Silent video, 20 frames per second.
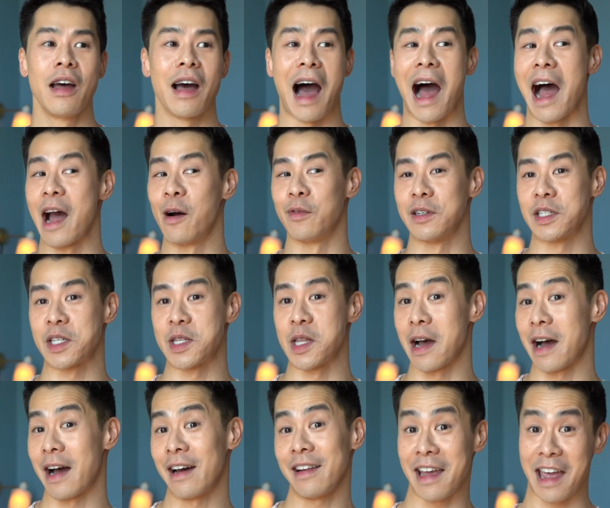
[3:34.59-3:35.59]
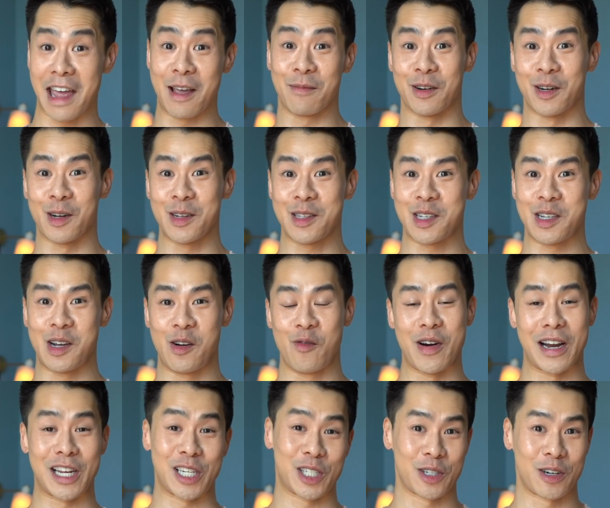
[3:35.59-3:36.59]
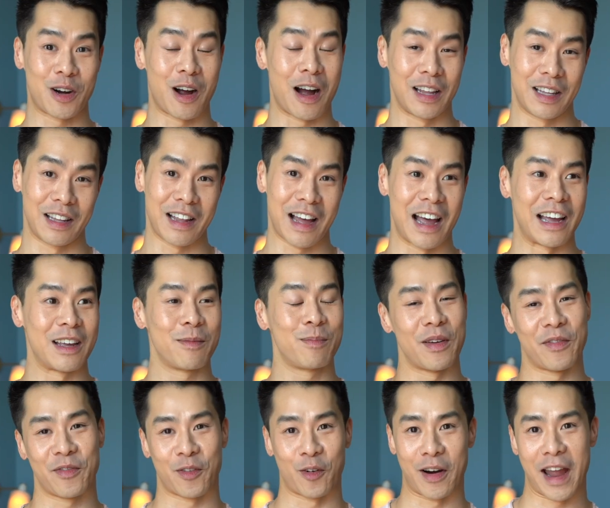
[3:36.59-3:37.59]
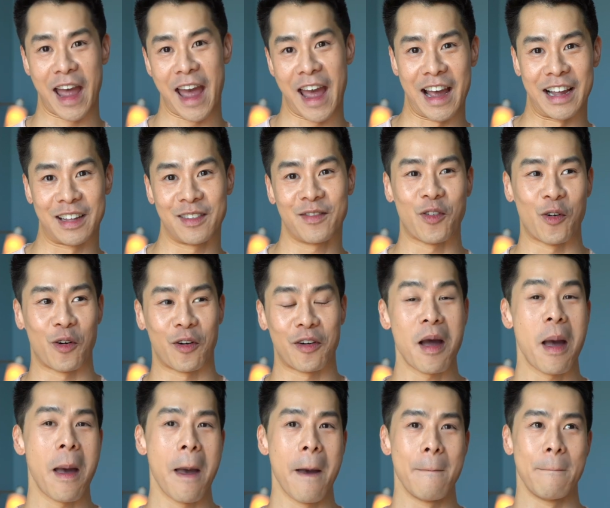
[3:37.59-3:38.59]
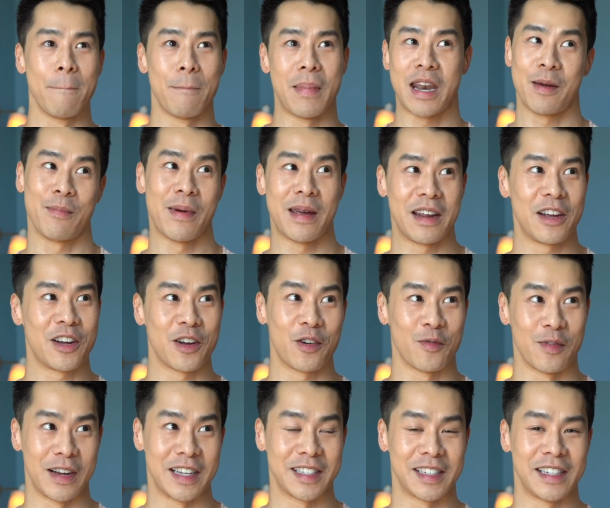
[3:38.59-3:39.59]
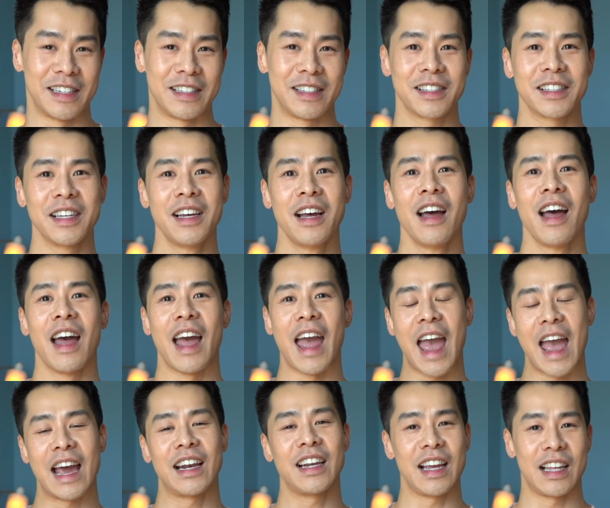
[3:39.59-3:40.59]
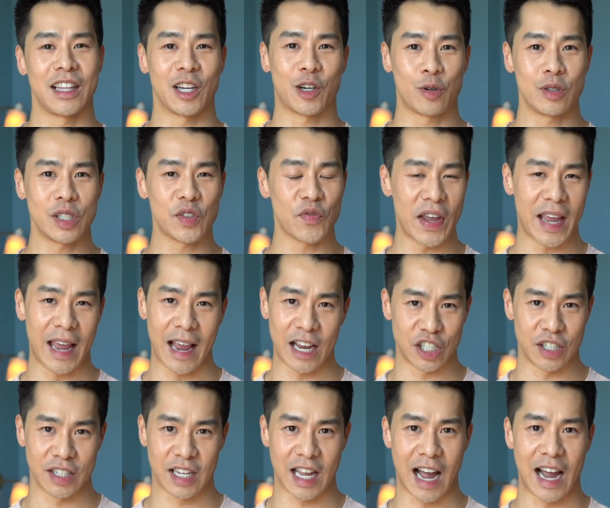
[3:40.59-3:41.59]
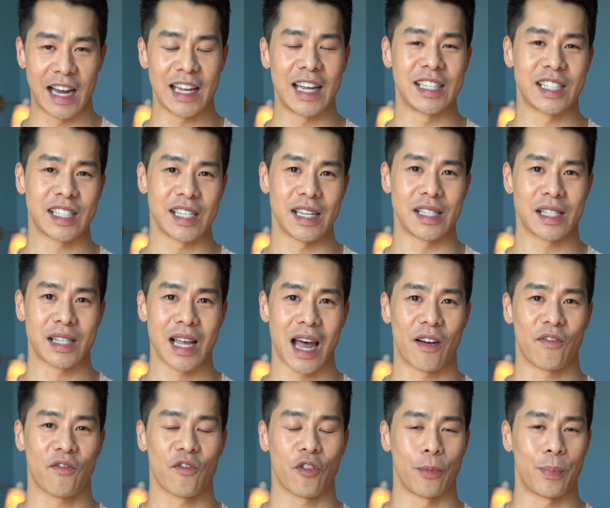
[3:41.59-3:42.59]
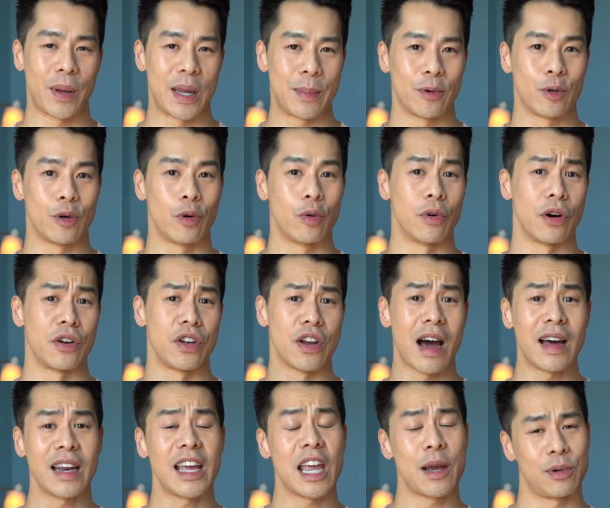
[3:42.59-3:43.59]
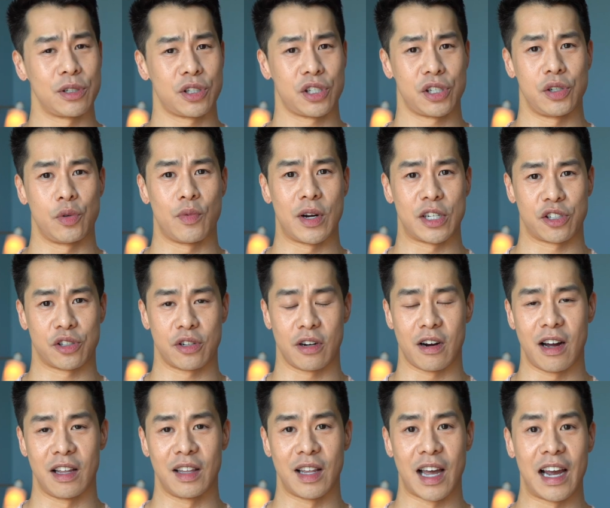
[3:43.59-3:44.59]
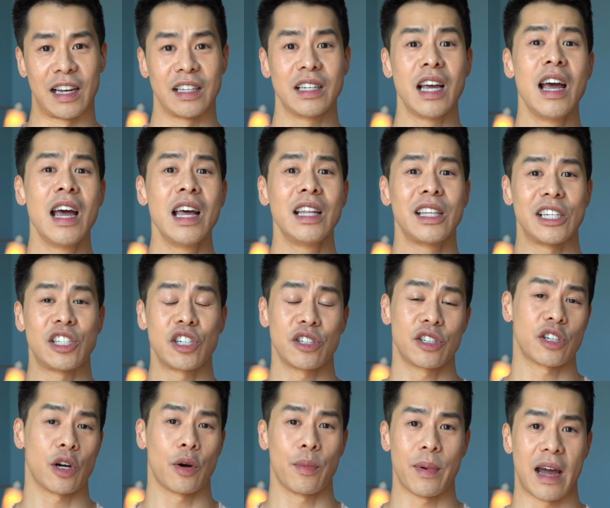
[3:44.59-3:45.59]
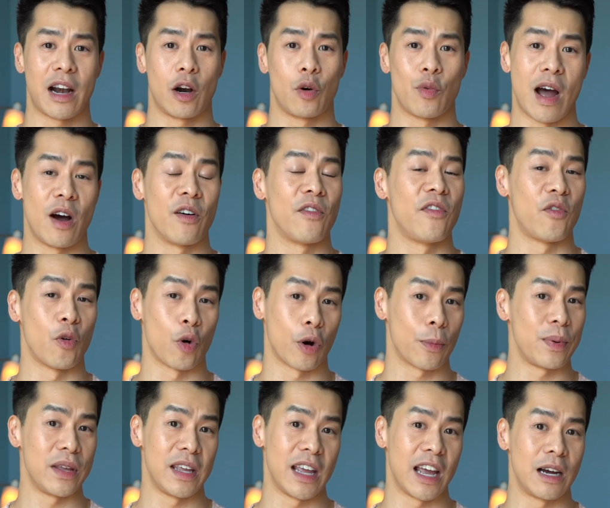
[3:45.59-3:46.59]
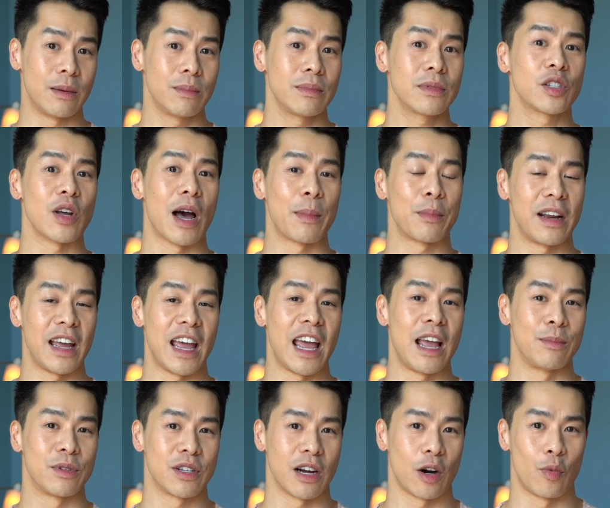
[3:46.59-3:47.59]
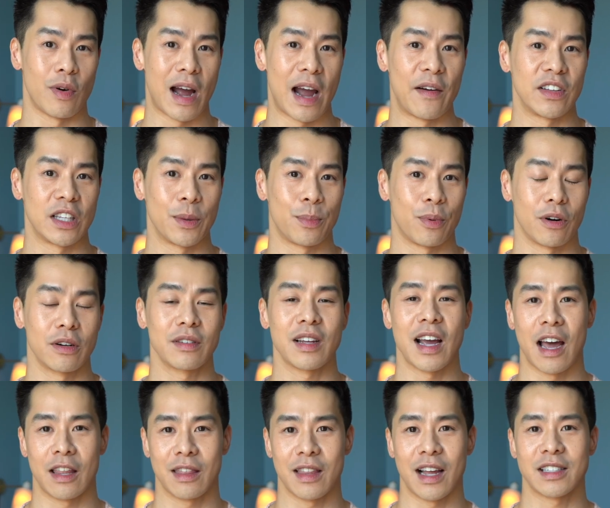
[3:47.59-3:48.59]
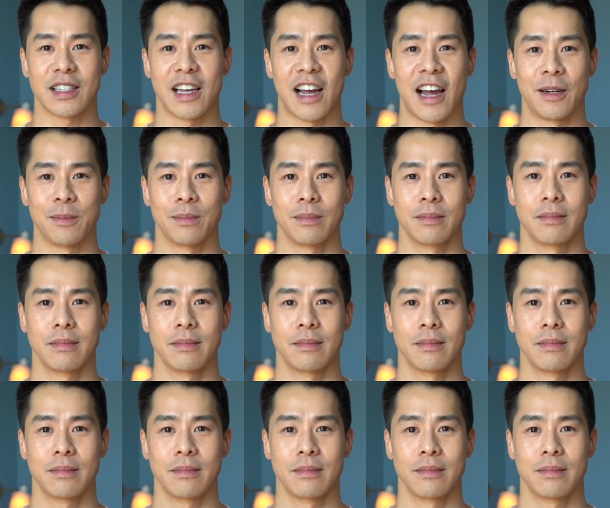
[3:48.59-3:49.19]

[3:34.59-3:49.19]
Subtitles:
I was not able to register online beforehand for many good reasons. And in the Cruise Vacation Guide, it says that for people who were not able to register online, they should show up at around 4 p.m. So I'm going to aim to arrive at the port at that time.